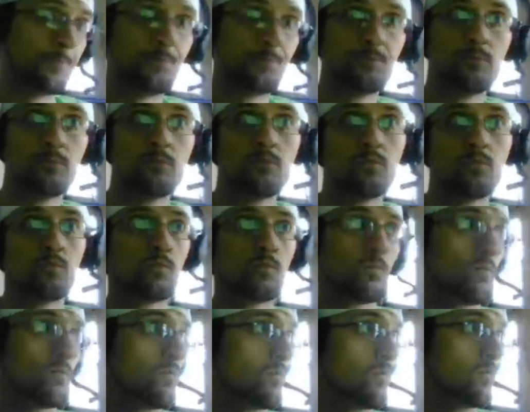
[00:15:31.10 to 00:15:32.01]

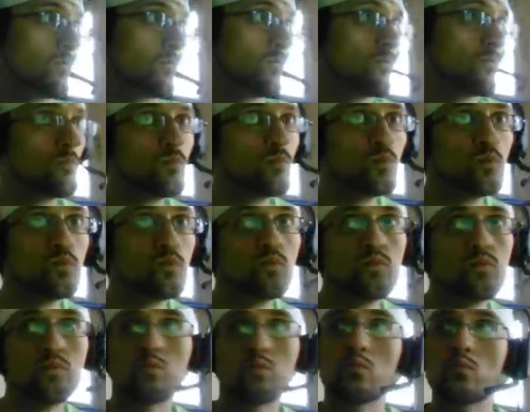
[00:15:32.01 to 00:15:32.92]

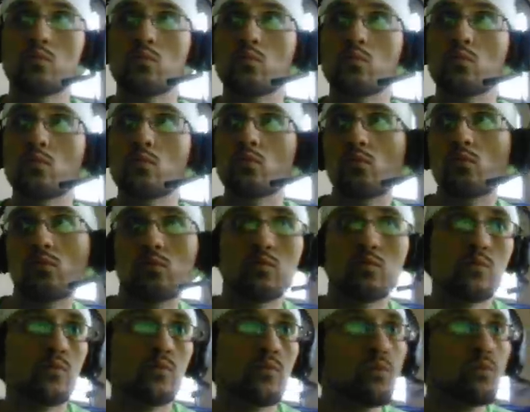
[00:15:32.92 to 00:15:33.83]

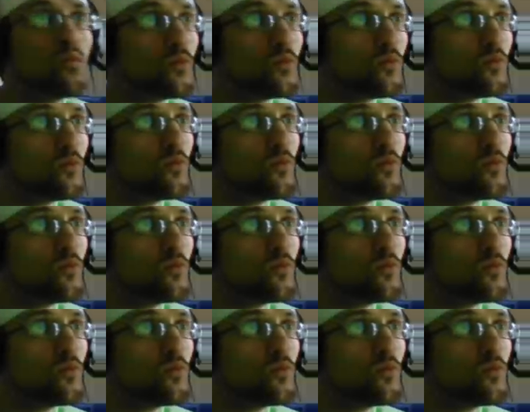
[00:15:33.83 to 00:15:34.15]
(no one is talking)